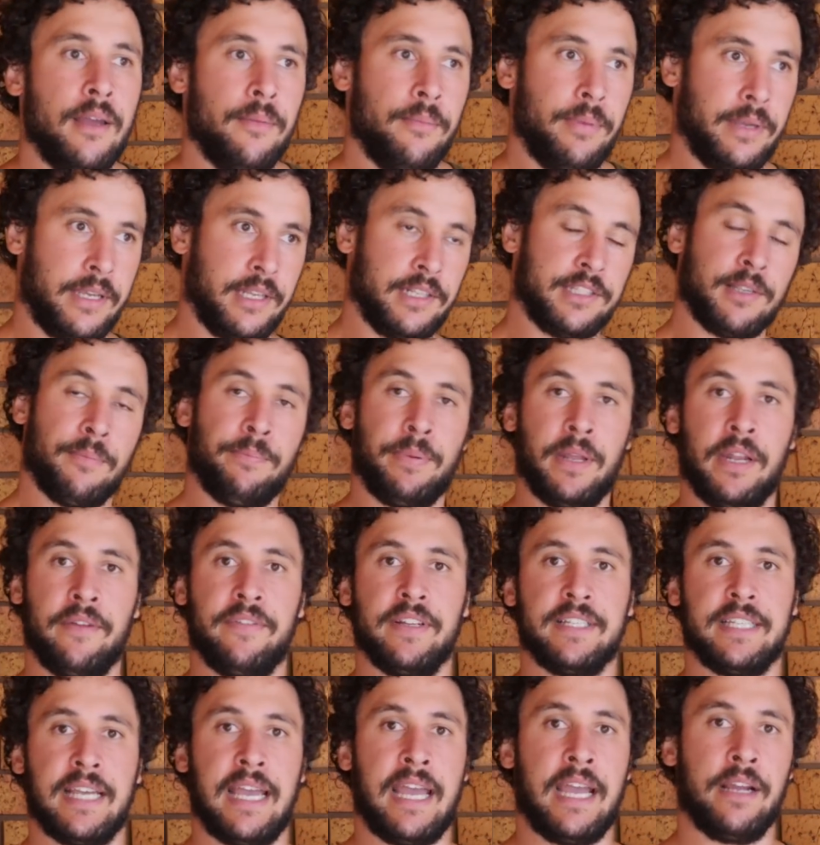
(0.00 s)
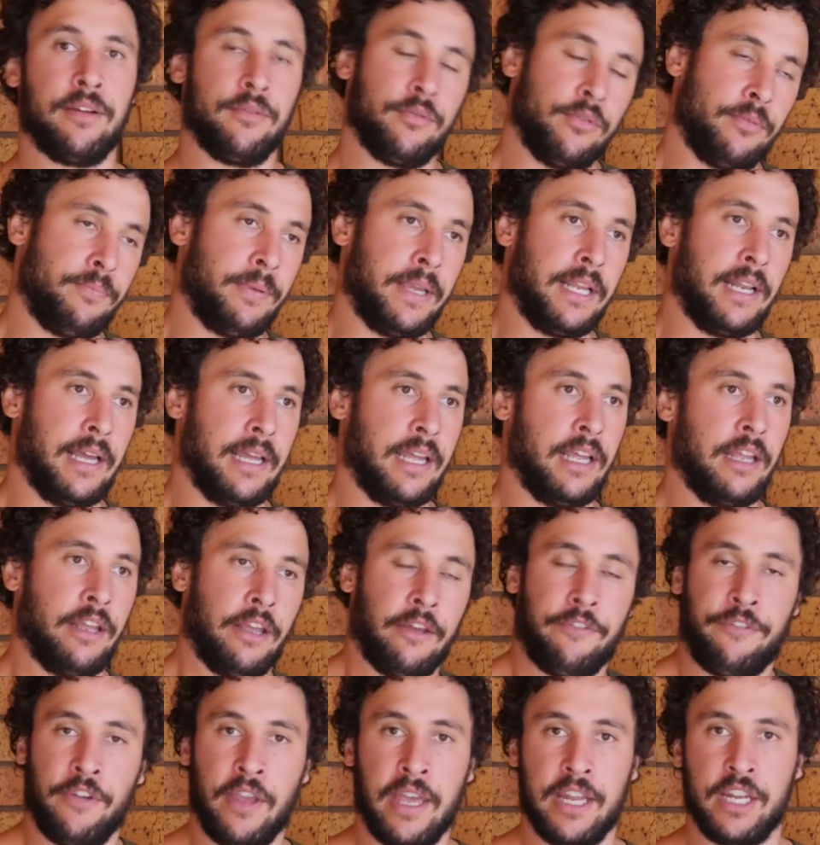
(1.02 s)
because a bit of a dag would be like
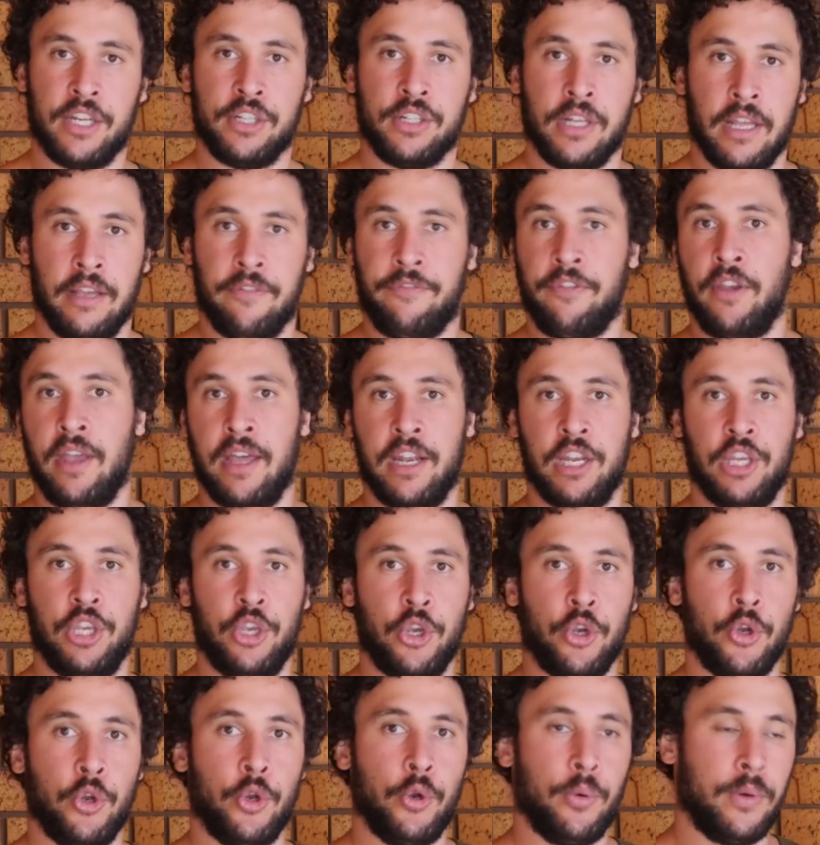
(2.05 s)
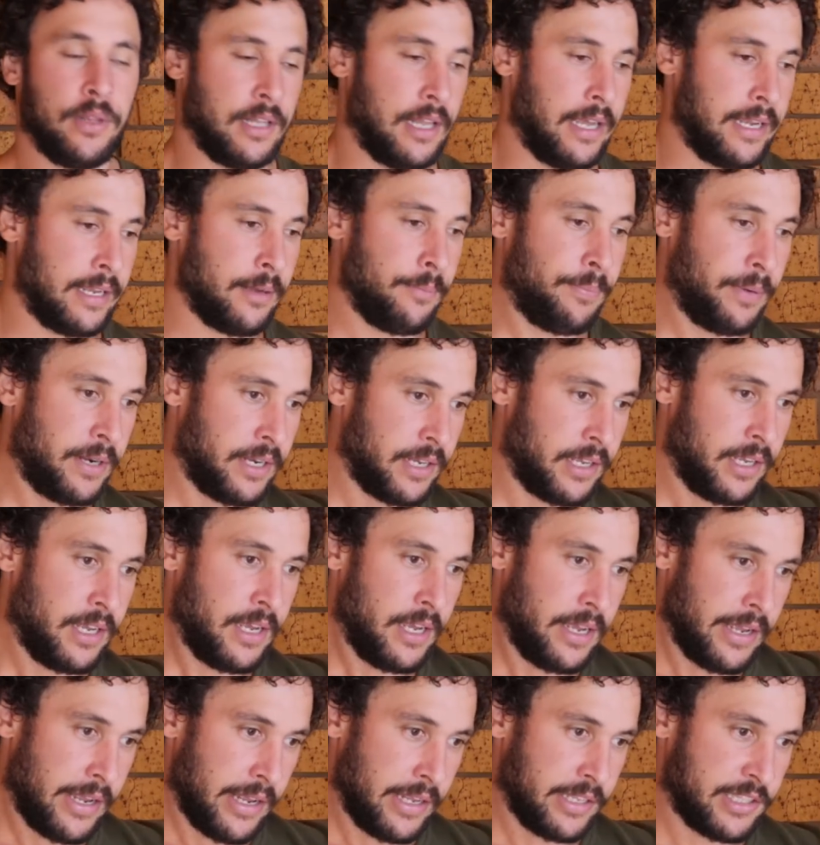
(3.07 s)
if you had a ewe with like a bit of
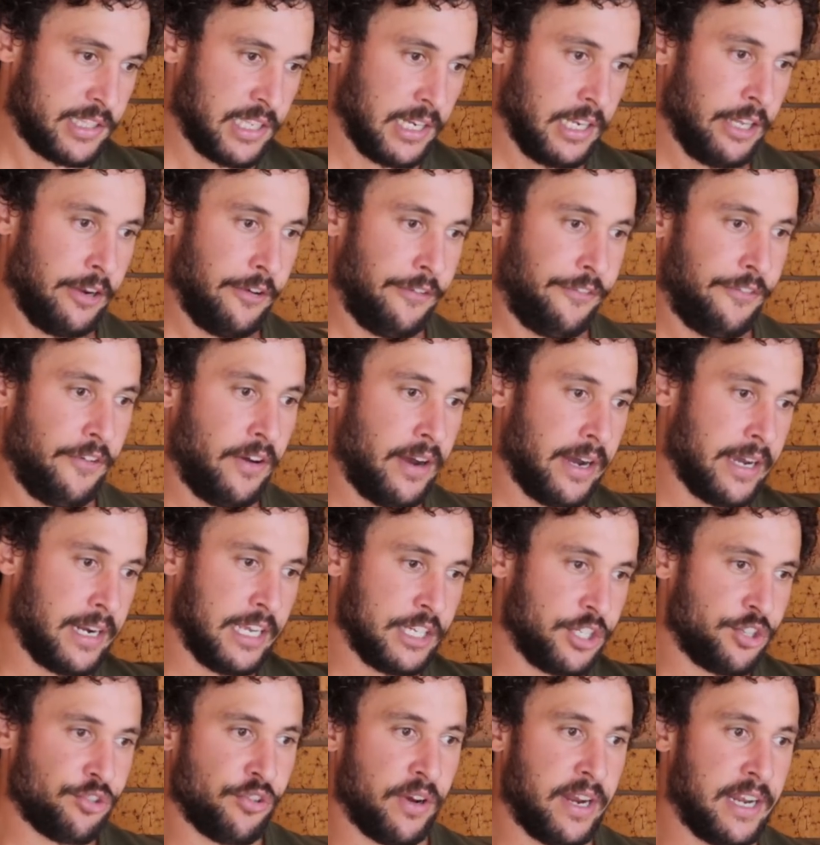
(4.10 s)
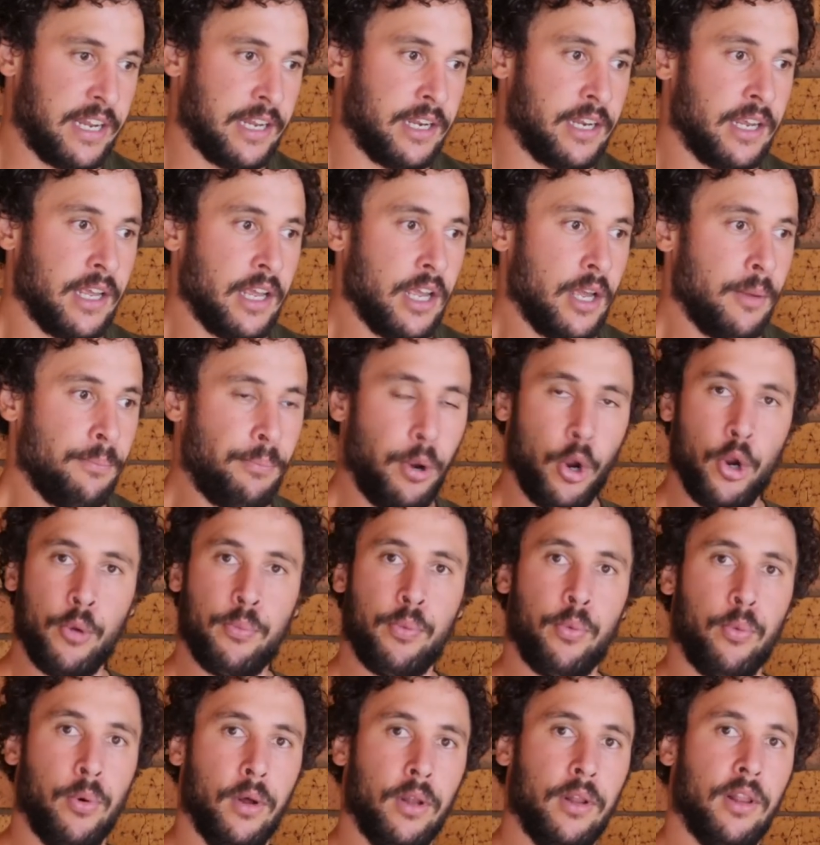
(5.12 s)
solidified, like dreaded
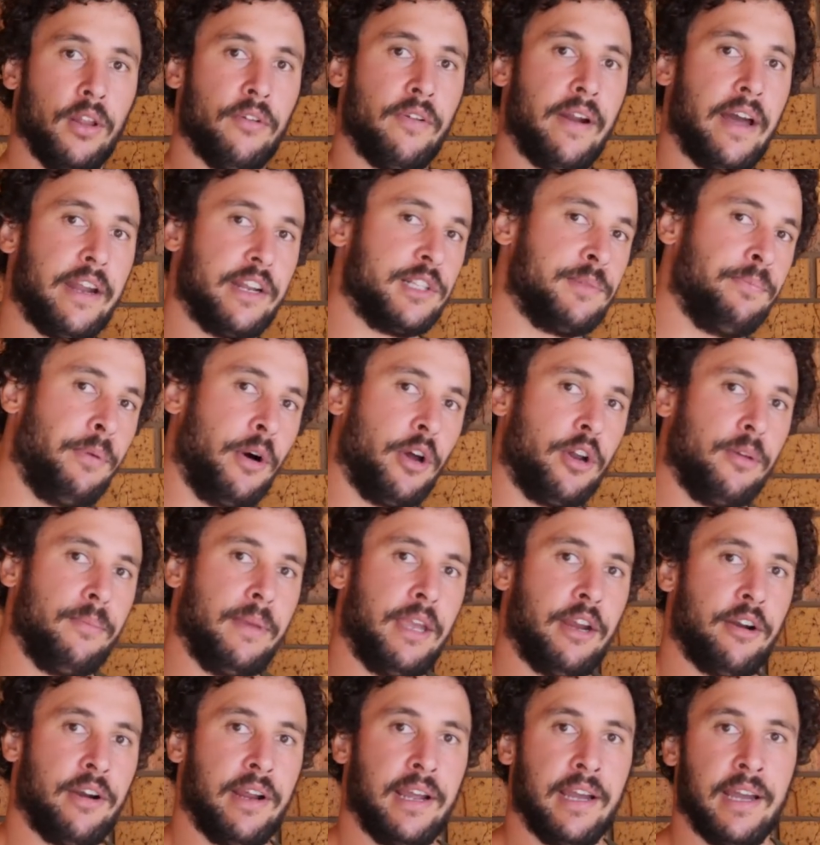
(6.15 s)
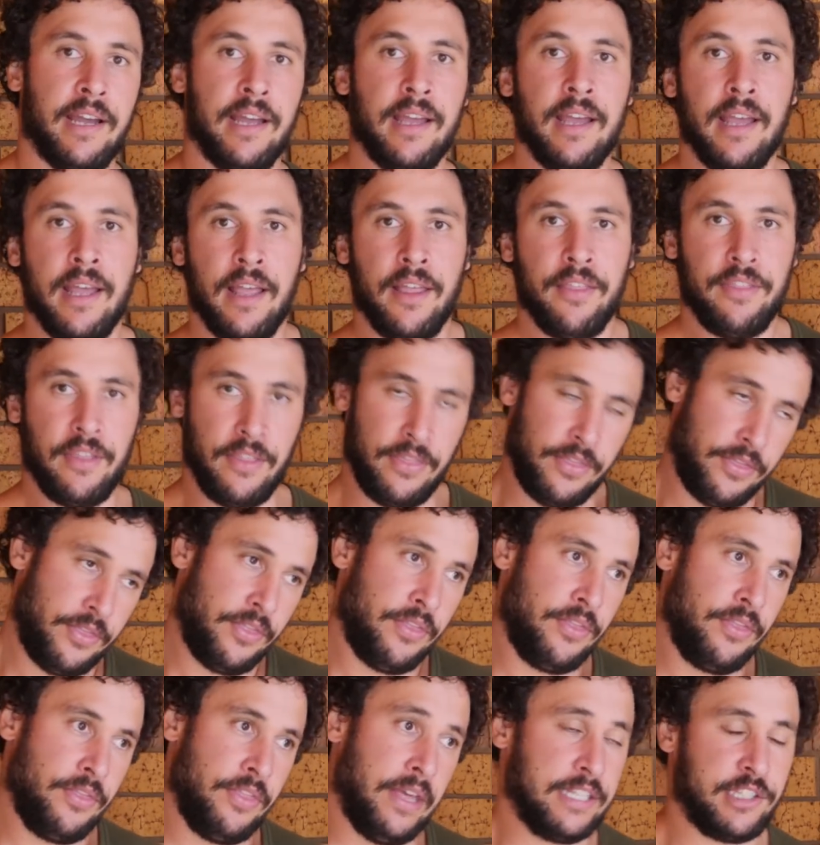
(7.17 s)
poop wool around its bottom area, then
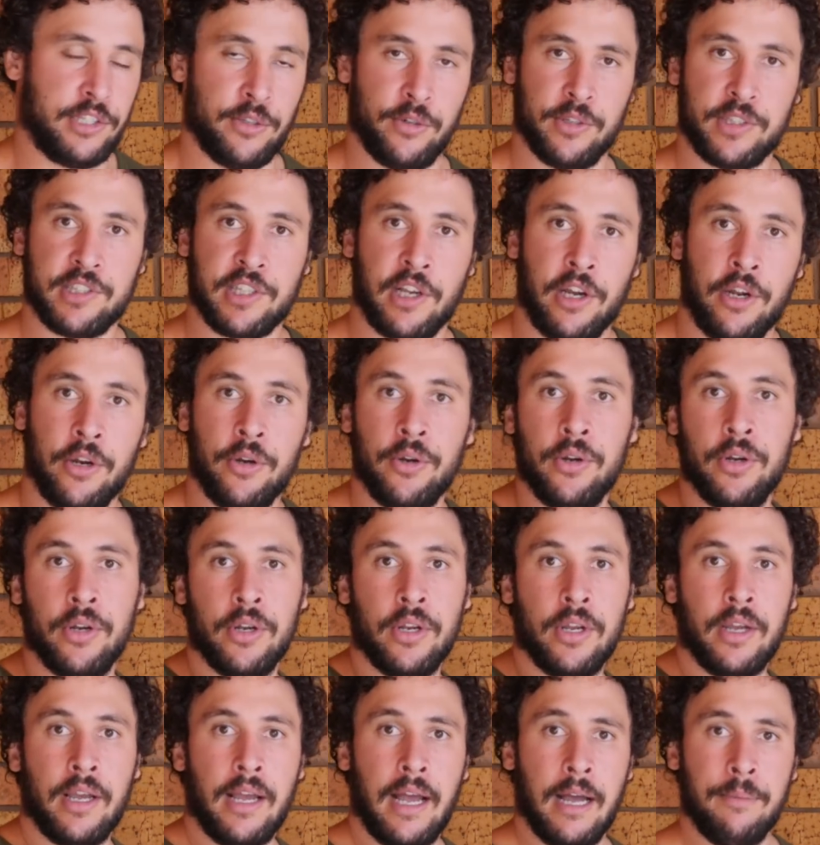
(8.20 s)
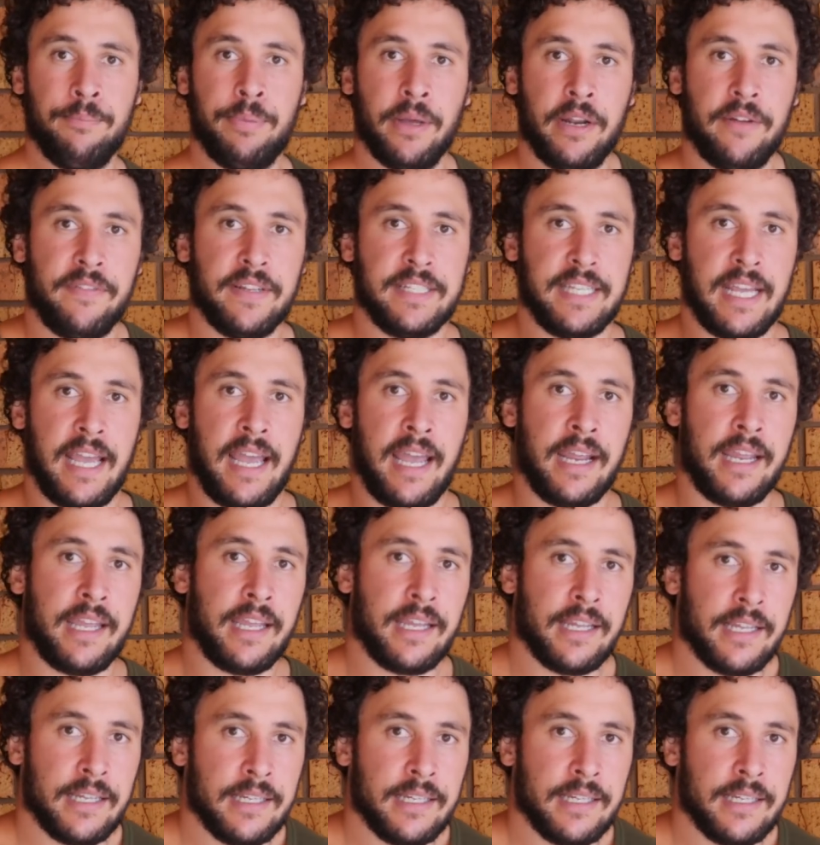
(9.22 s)
that's also a bit of a dag.